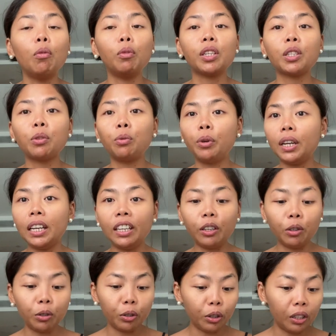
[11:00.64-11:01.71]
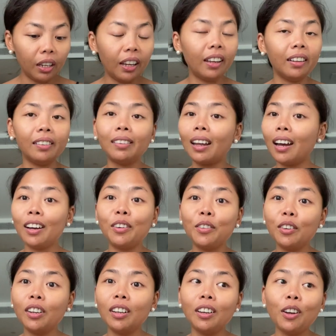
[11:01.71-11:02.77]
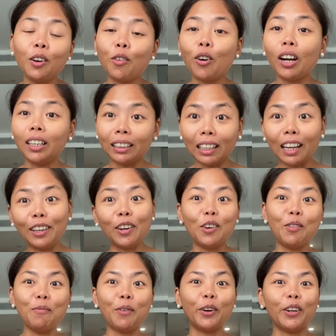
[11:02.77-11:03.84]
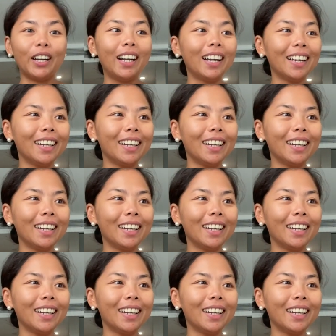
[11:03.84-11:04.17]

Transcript: was really good. And now, kwarta no more.